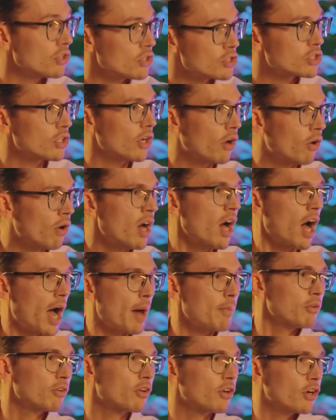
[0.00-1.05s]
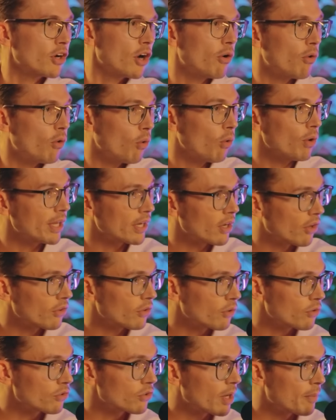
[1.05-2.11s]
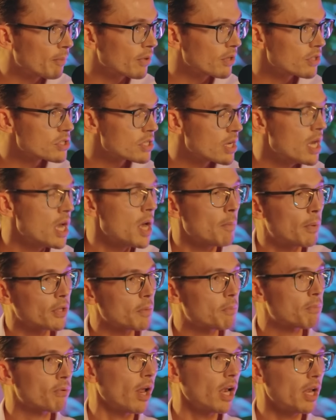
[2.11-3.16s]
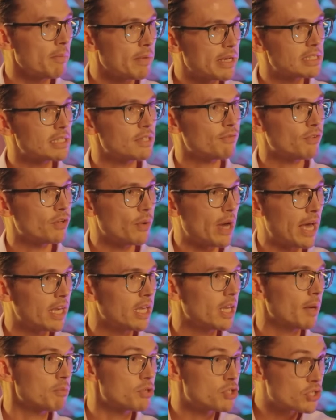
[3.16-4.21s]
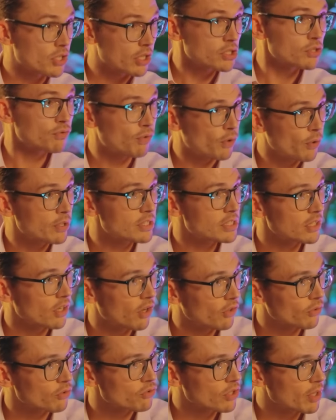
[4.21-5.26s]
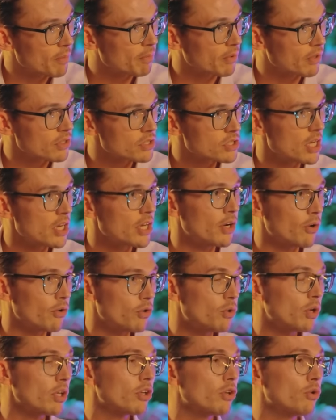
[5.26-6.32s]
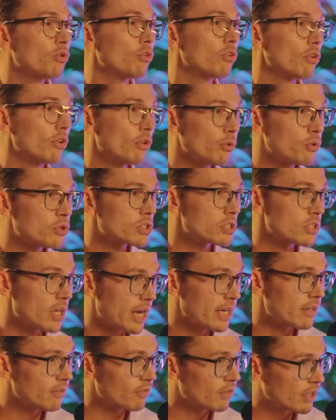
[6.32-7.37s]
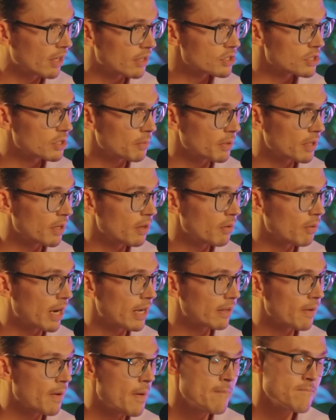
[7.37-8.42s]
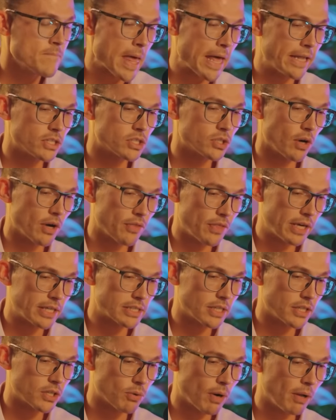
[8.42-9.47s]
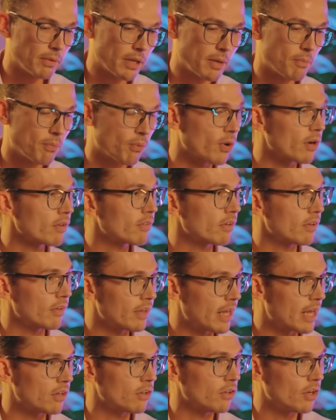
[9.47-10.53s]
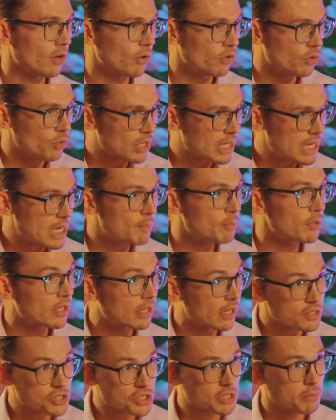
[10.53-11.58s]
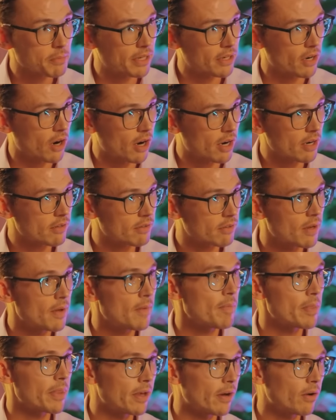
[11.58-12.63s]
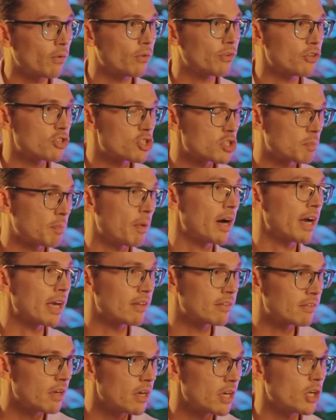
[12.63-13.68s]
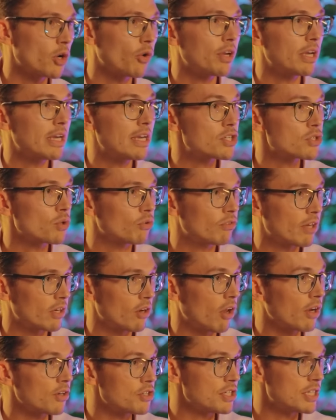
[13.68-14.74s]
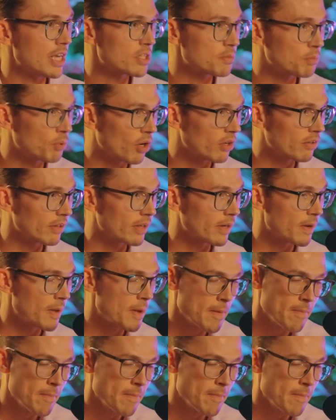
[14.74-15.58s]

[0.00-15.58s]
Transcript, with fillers: So I'm just going to go all in on those numbers. Yeah. But the problem is if you end up just focusing on those numbers, you know, you can lose sight of the customer, yeah. right? And so I think it's incredibly important that, you know, you keep the customer at heart, you know, despite, you know, the initial technology that's brought in.